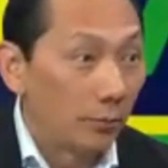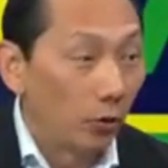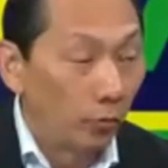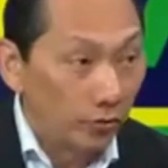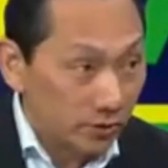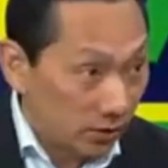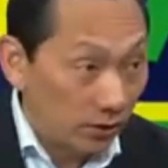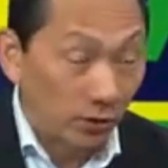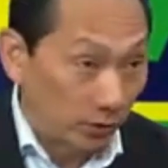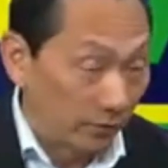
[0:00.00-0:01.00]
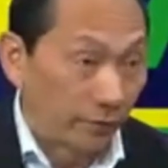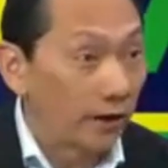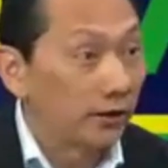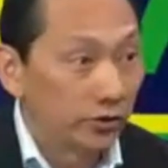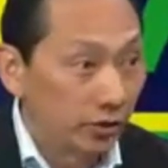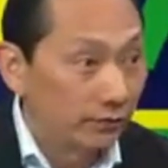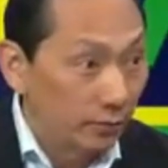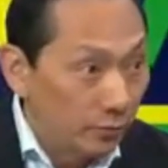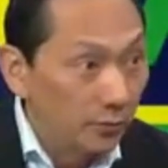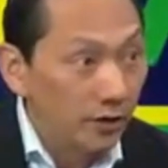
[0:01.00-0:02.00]
almost, frankly, you could
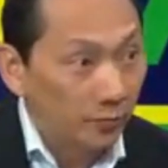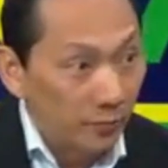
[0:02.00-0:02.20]
even mimic